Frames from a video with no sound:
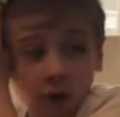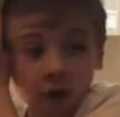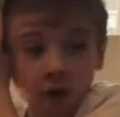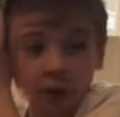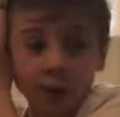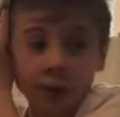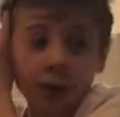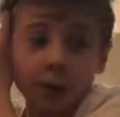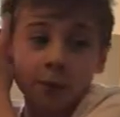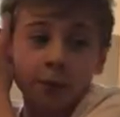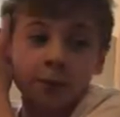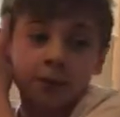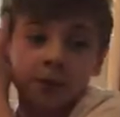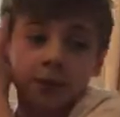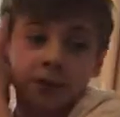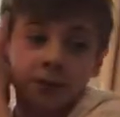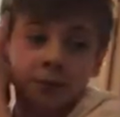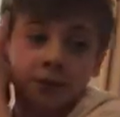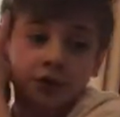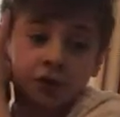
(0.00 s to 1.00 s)
Remember to
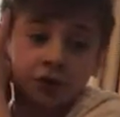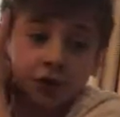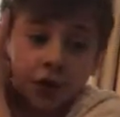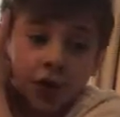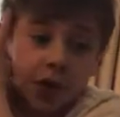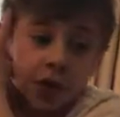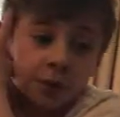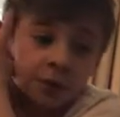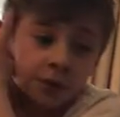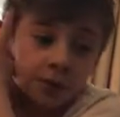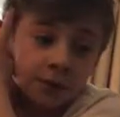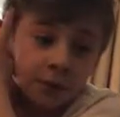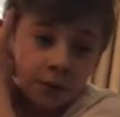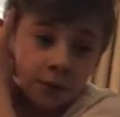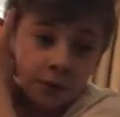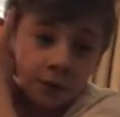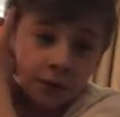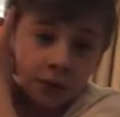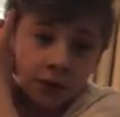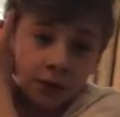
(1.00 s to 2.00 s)
subscribe if you're
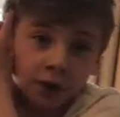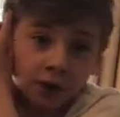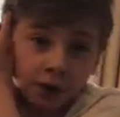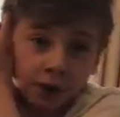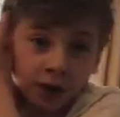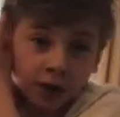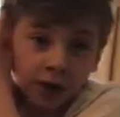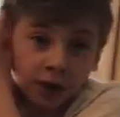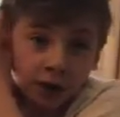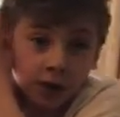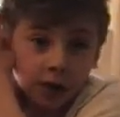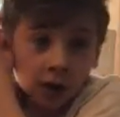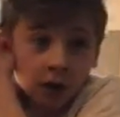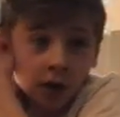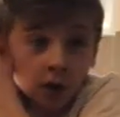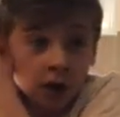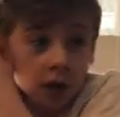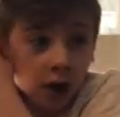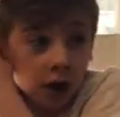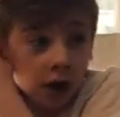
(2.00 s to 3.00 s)
new here.
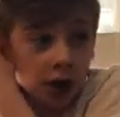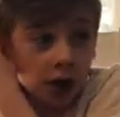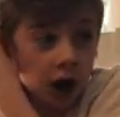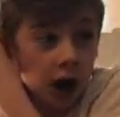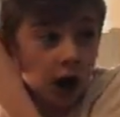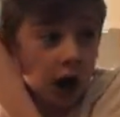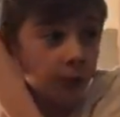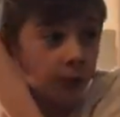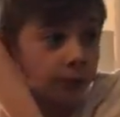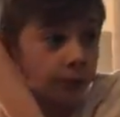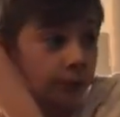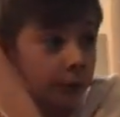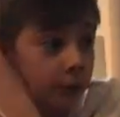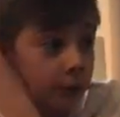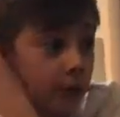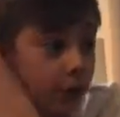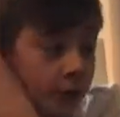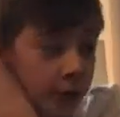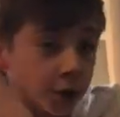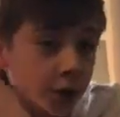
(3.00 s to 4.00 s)

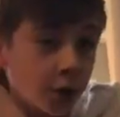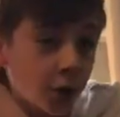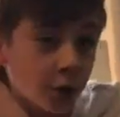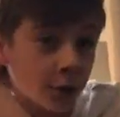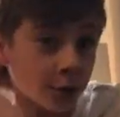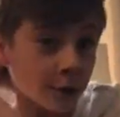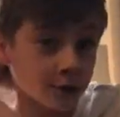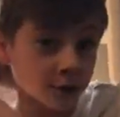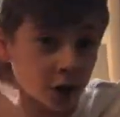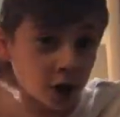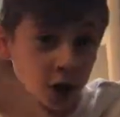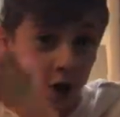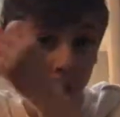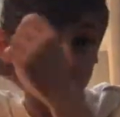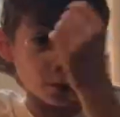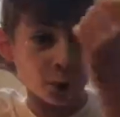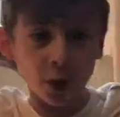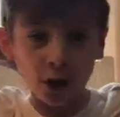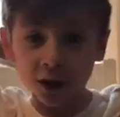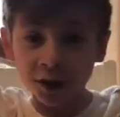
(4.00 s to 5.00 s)
If you
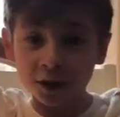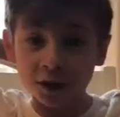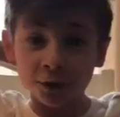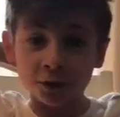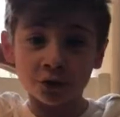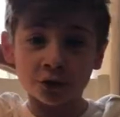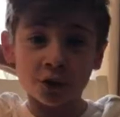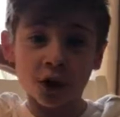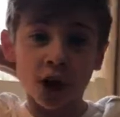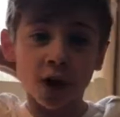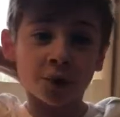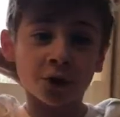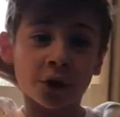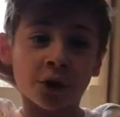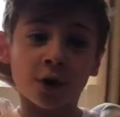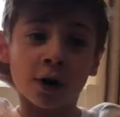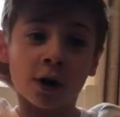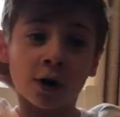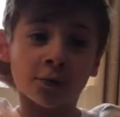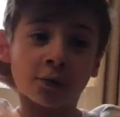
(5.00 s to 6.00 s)
don't want to subscribe,
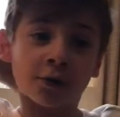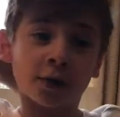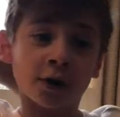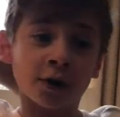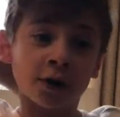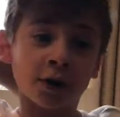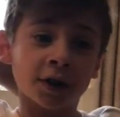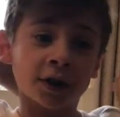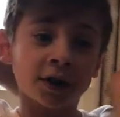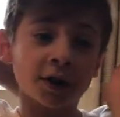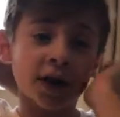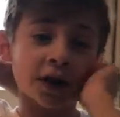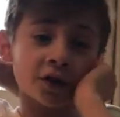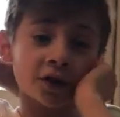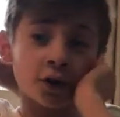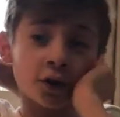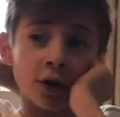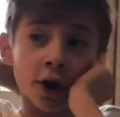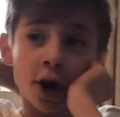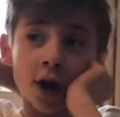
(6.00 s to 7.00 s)
no hard feelings. That's
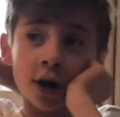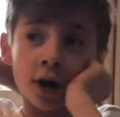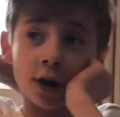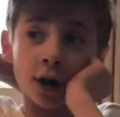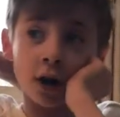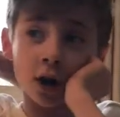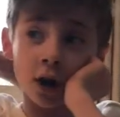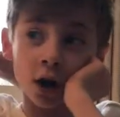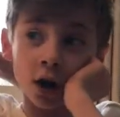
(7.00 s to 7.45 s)
all right.